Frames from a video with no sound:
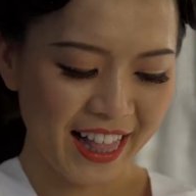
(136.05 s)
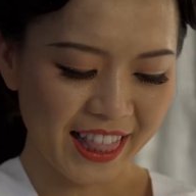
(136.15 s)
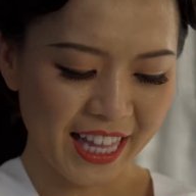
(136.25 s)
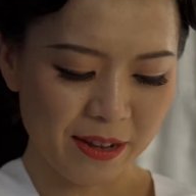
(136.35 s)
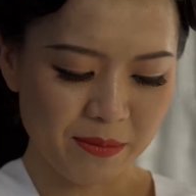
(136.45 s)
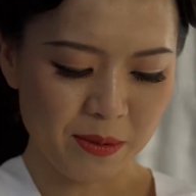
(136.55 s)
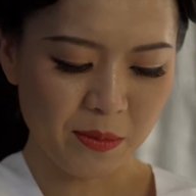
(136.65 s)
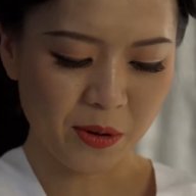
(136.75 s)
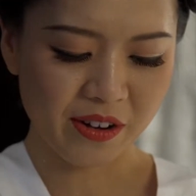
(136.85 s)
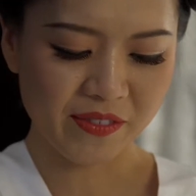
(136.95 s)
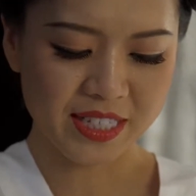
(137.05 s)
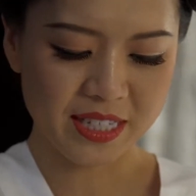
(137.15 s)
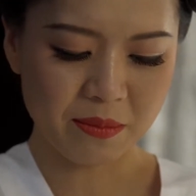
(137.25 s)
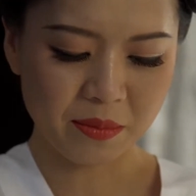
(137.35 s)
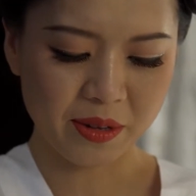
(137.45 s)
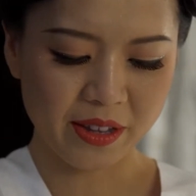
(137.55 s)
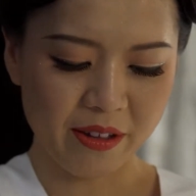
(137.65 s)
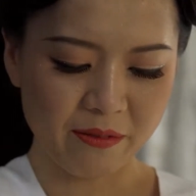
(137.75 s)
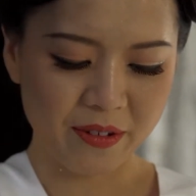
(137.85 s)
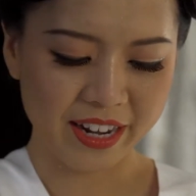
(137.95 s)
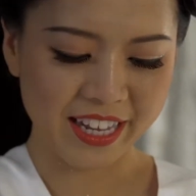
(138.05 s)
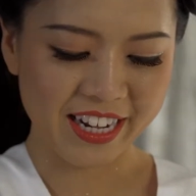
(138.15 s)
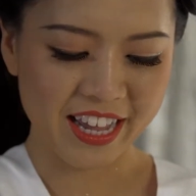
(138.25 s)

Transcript: Let it be more of a symbol of what it